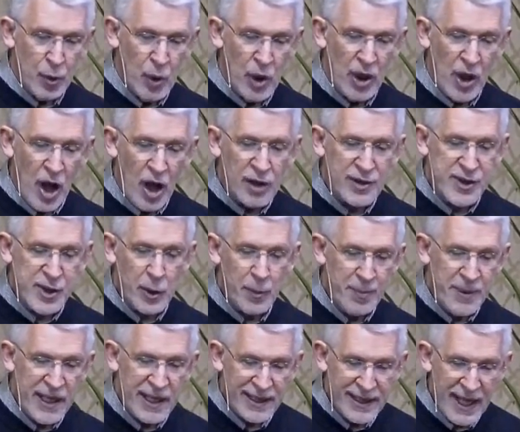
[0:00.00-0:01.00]
will also
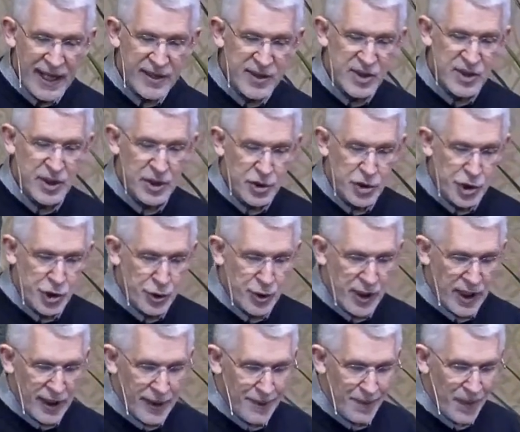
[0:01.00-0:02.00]
be against
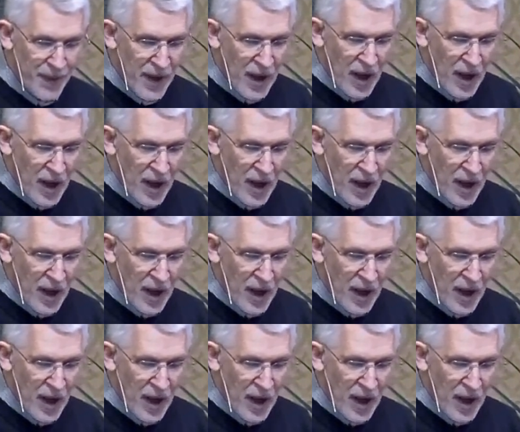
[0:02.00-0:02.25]
Judah.